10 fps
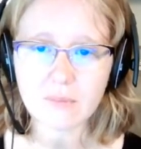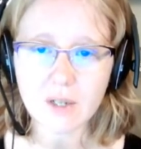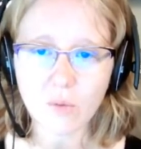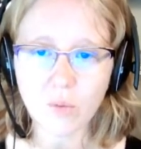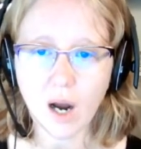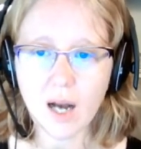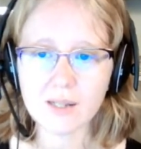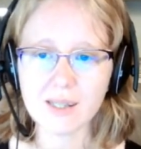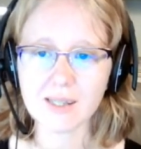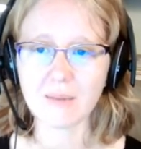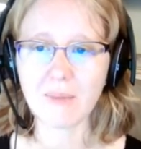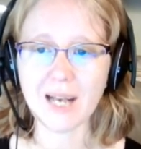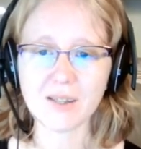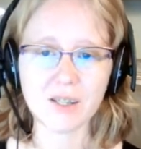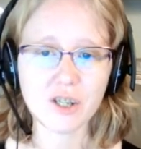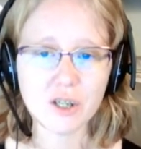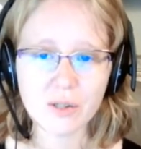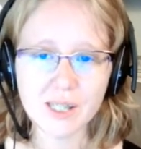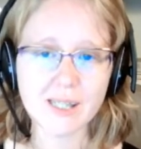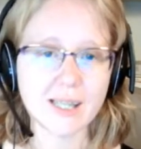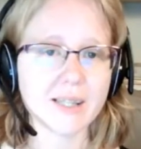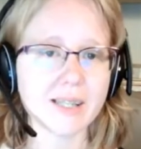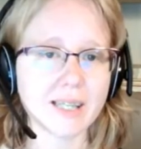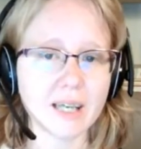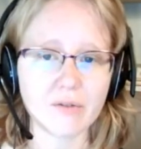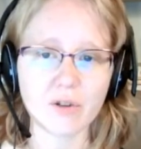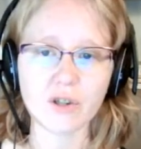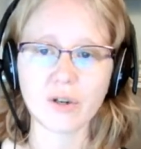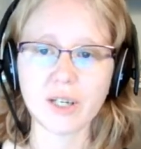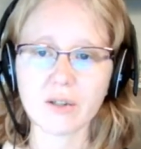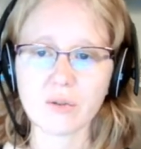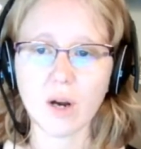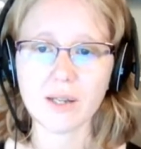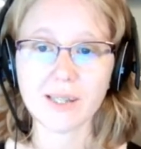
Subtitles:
Roz is in Massachusetts. Thanks again for joining us, Roz.